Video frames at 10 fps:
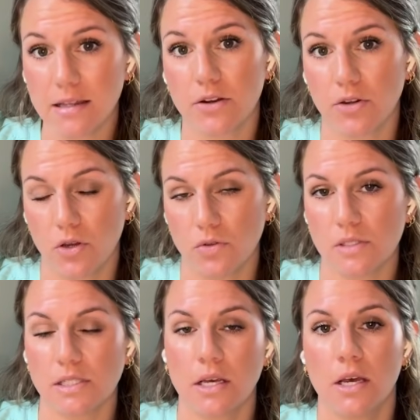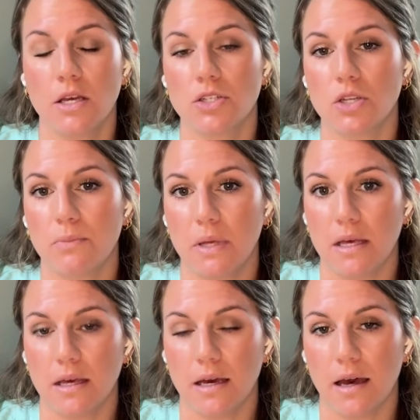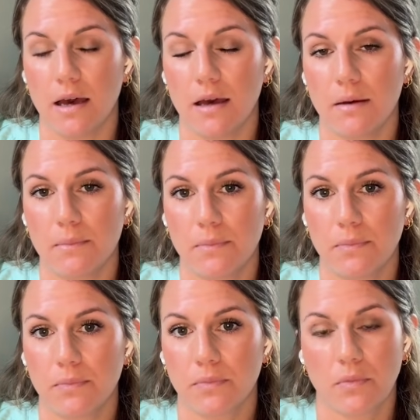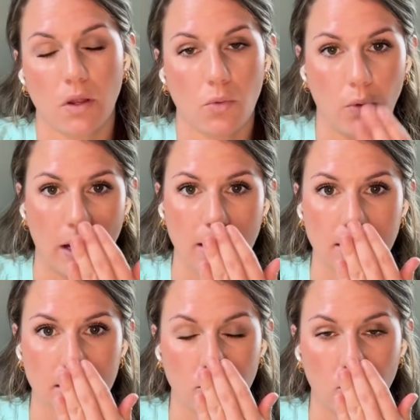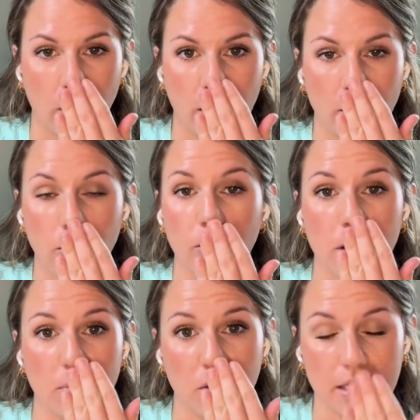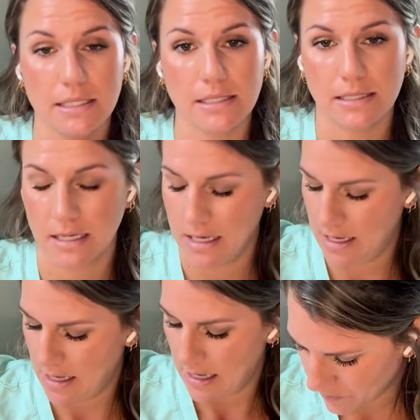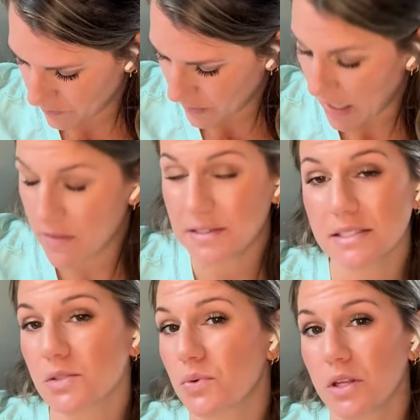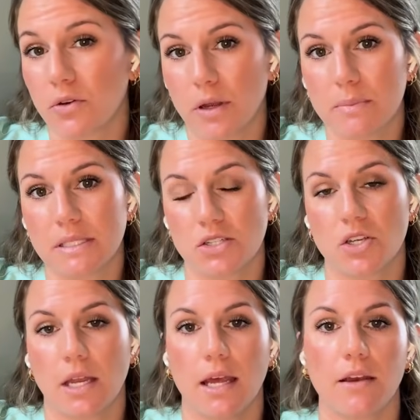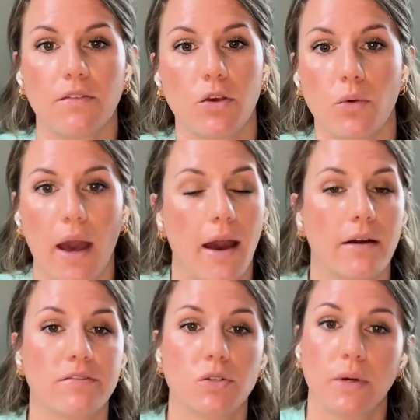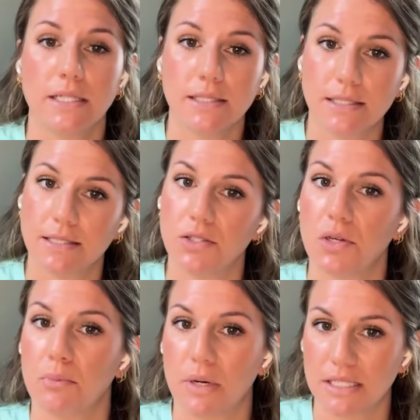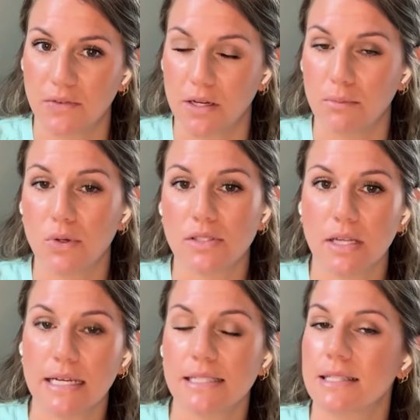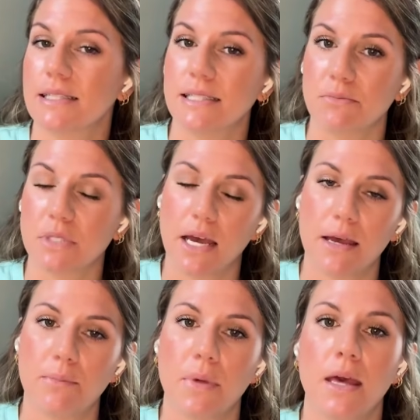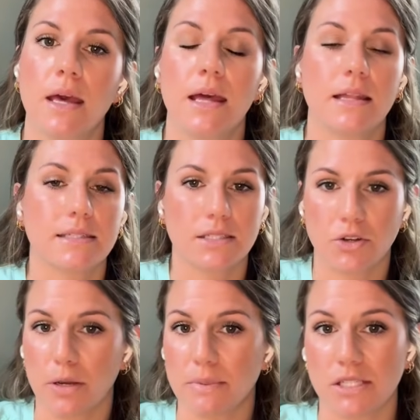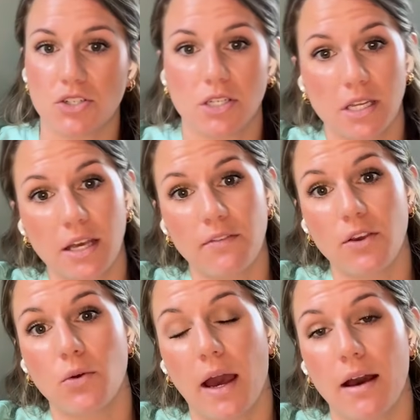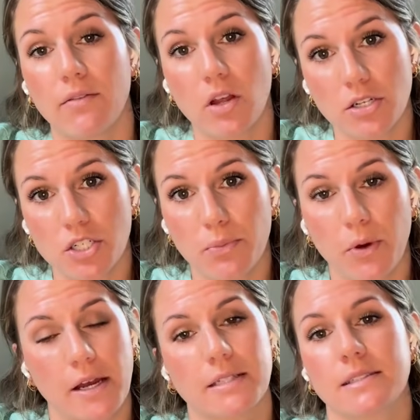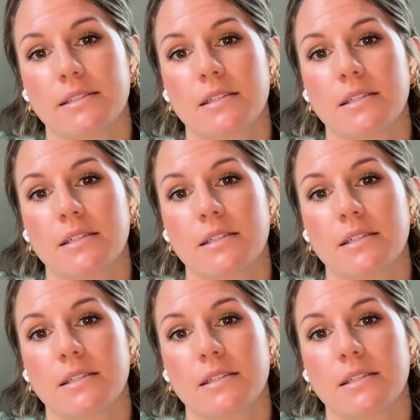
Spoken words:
their nose should be right where your nipple is. And this is a really great position if you have twins, because you can breastfeed on both sides at the same time. This is a great position if you have larger breasts,